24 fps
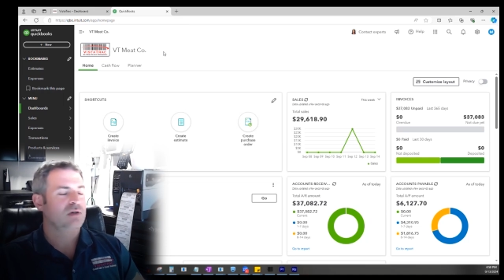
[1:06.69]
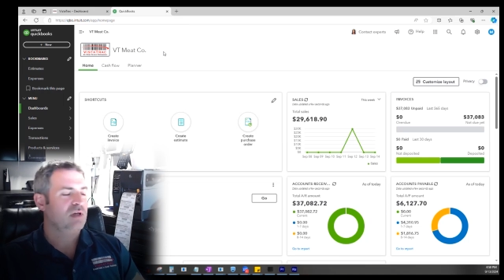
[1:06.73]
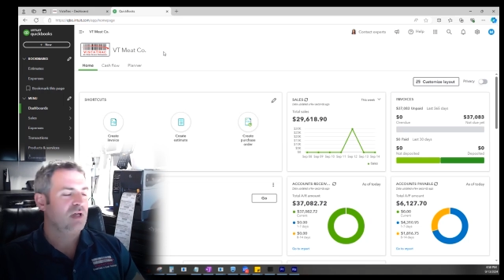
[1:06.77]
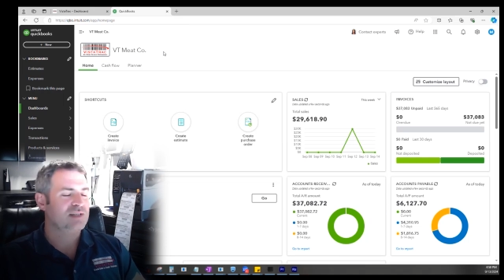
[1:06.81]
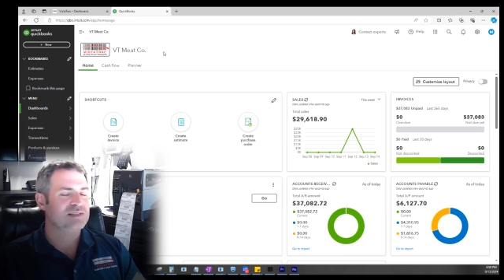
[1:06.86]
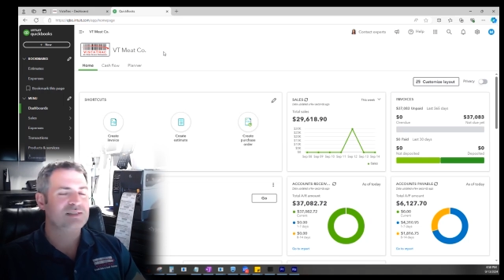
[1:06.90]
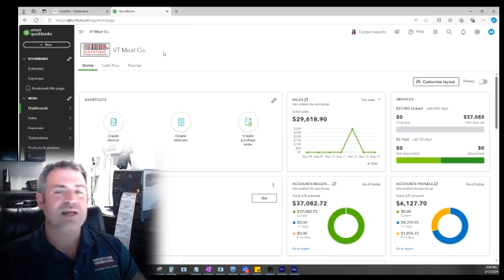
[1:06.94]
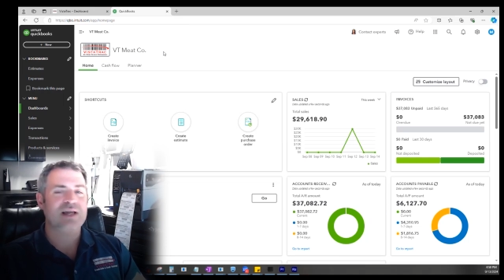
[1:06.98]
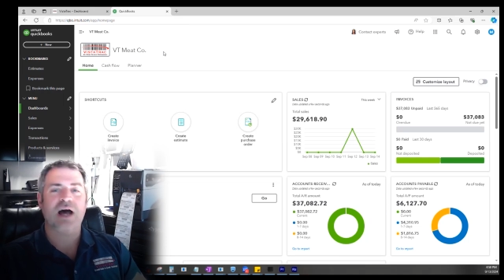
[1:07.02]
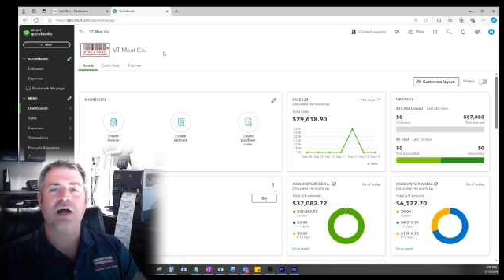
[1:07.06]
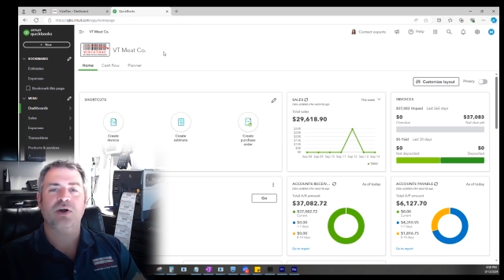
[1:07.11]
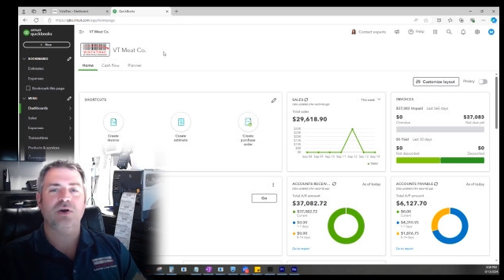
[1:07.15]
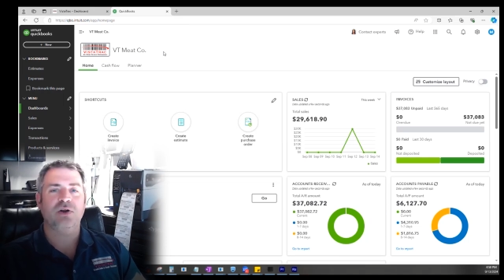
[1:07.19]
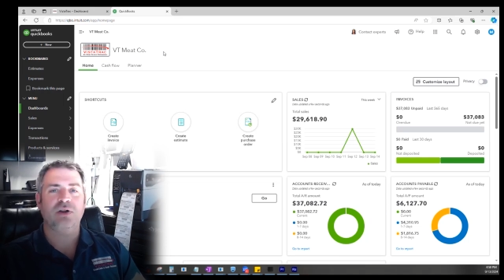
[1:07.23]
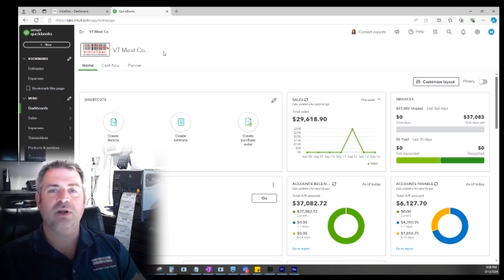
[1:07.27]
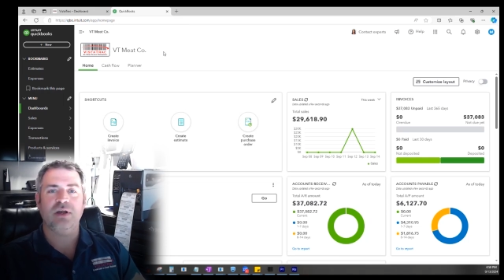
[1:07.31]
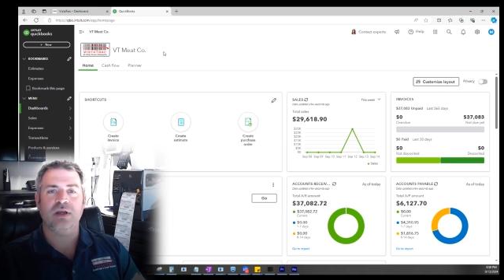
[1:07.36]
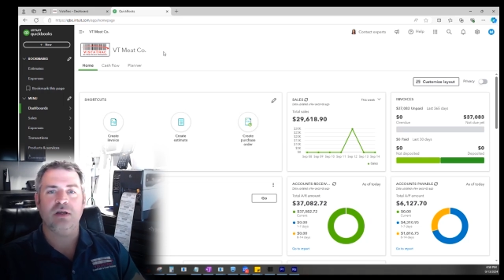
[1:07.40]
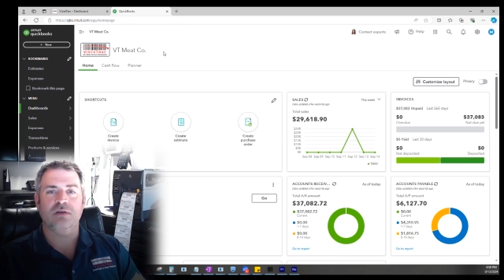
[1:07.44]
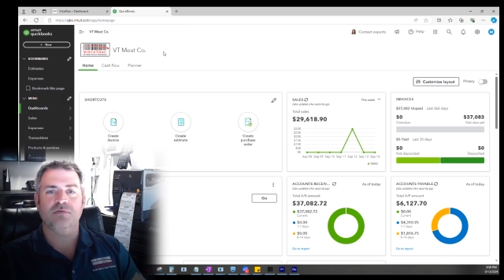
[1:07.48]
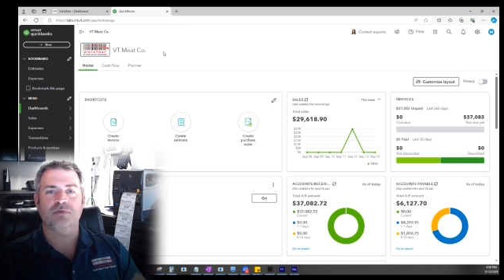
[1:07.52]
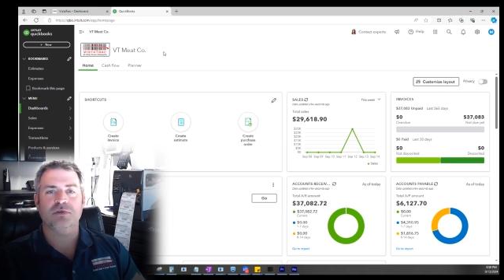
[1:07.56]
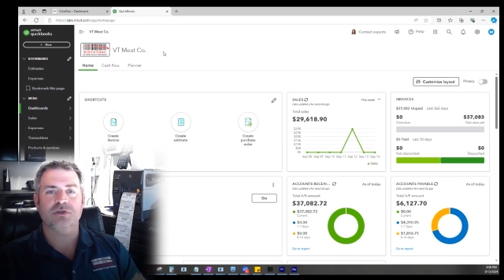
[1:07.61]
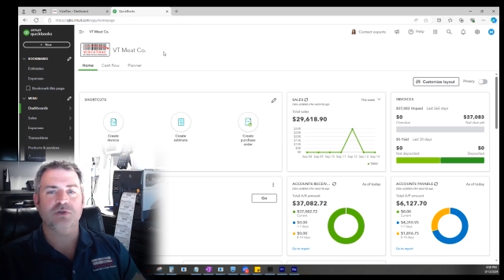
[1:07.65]
It's not good at
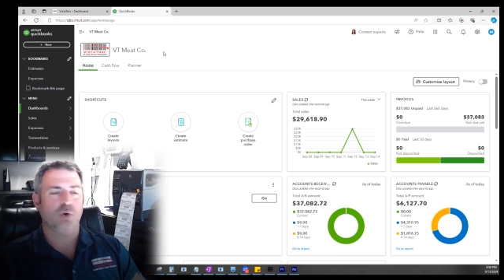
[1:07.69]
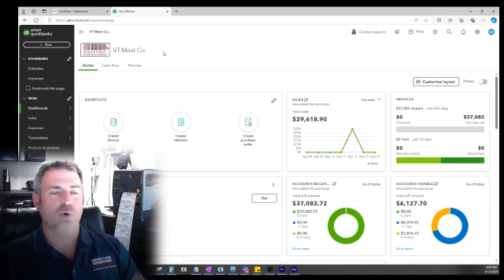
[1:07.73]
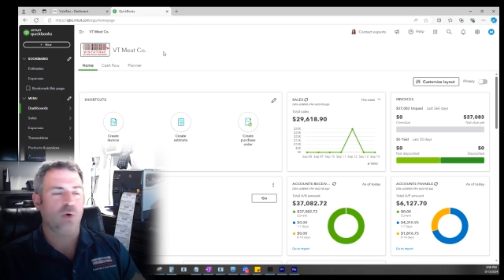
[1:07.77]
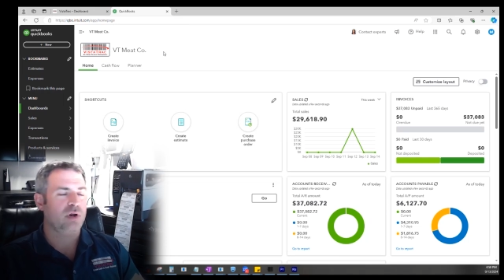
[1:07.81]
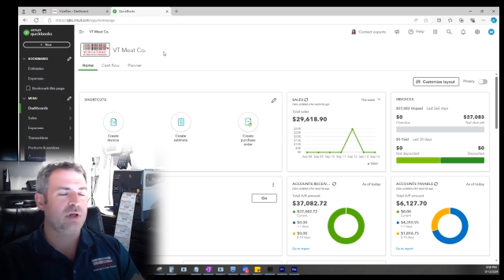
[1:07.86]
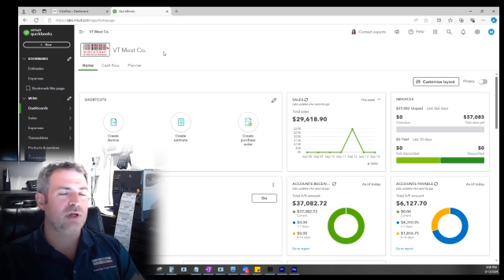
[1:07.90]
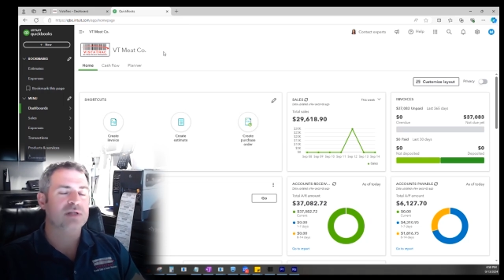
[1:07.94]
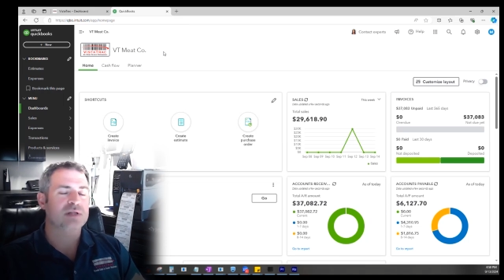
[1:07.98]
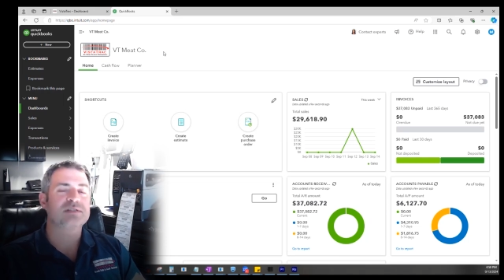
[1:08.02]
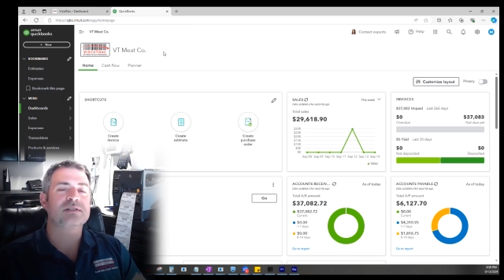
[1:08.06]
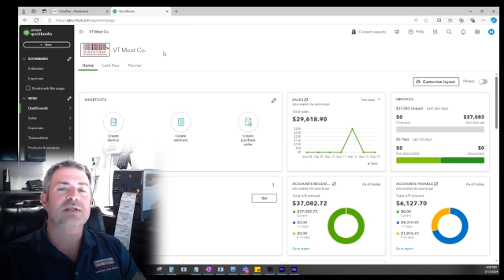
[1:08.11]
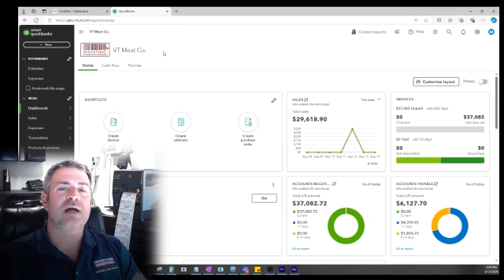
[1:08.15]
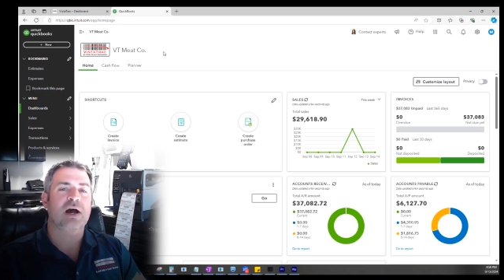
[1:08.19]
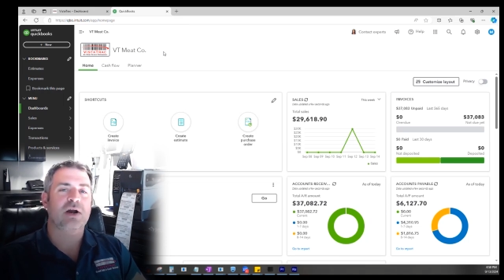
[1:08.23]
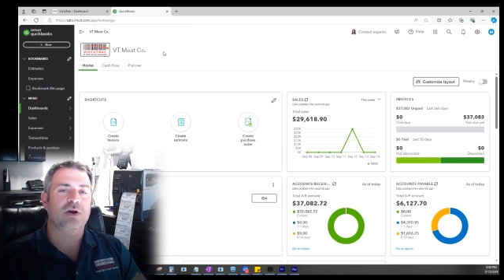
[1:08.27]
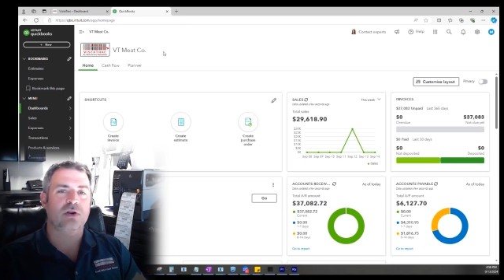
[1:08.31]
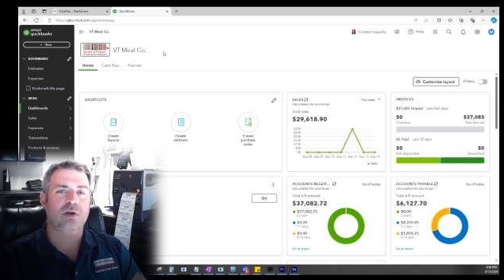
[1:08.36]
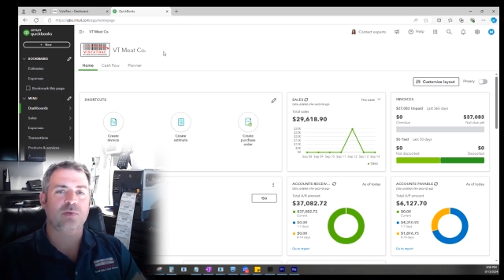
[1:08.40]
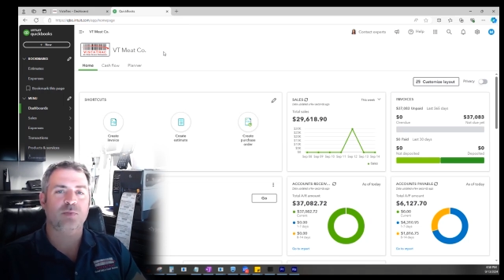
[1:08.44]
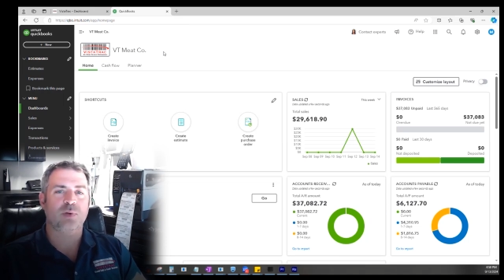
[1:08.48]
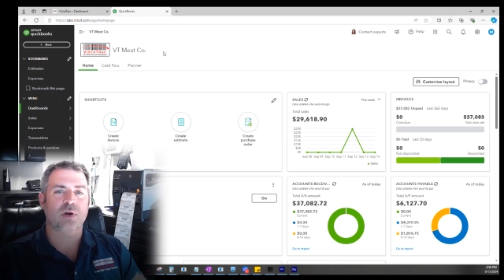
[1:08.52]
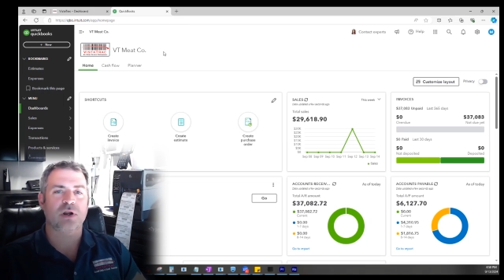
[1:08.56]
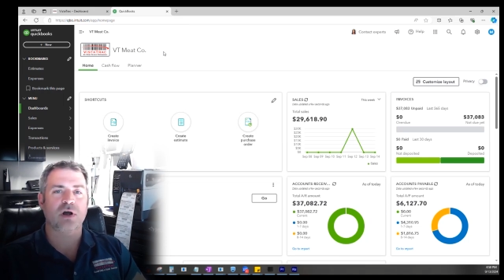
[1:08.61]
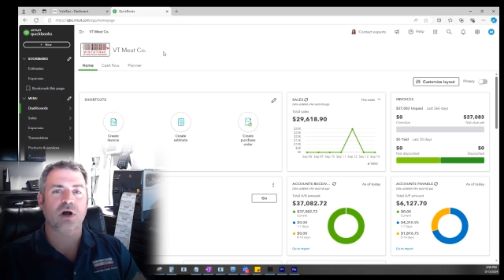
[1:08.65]
inventory. It's not
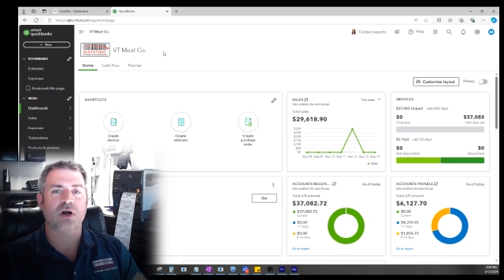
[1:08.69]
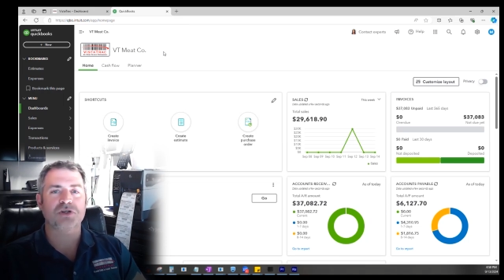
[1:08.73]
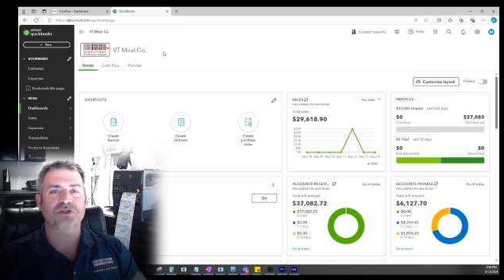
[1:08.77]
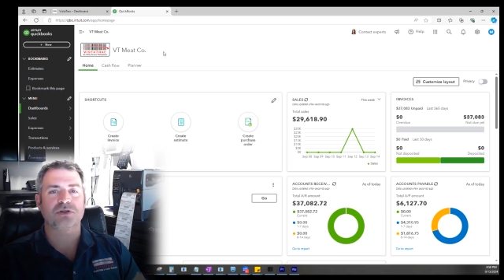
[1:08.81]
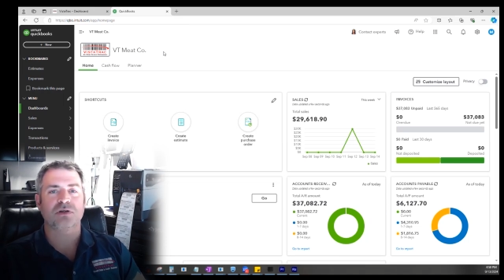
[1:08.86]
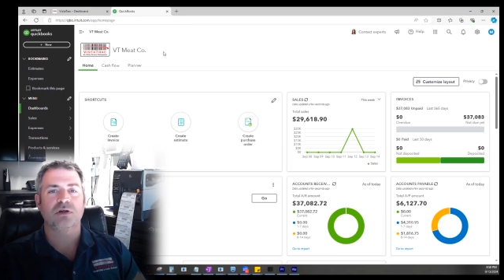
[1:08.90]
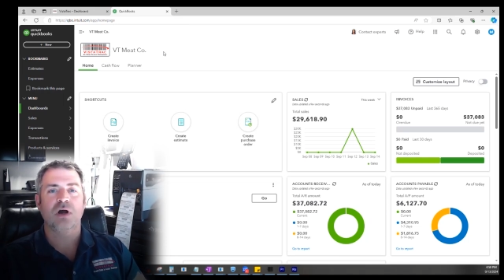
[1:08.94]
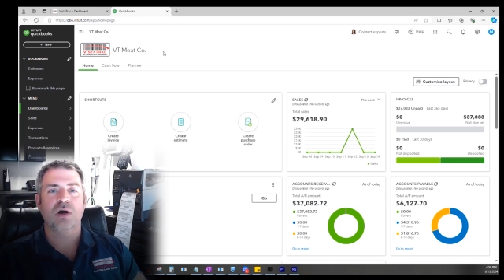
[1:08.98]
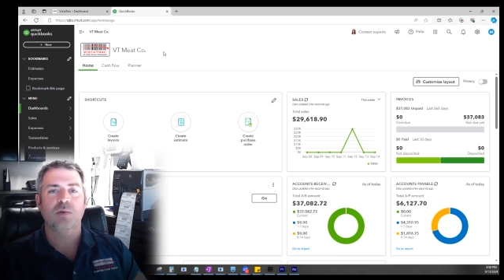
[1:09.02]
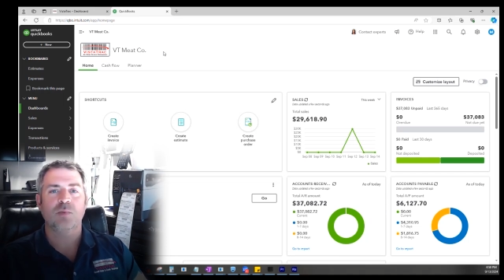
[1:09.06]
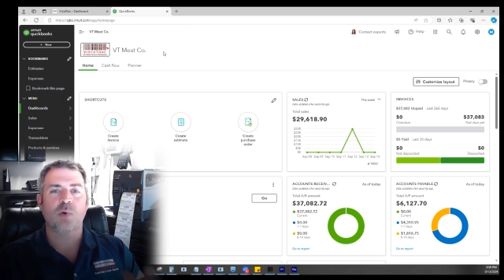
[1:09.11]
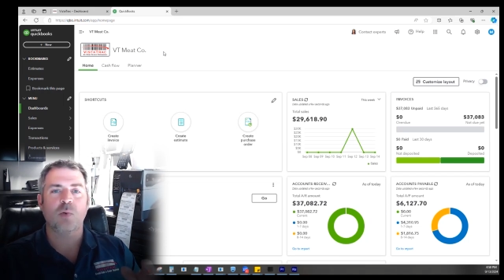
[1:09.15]
good at production,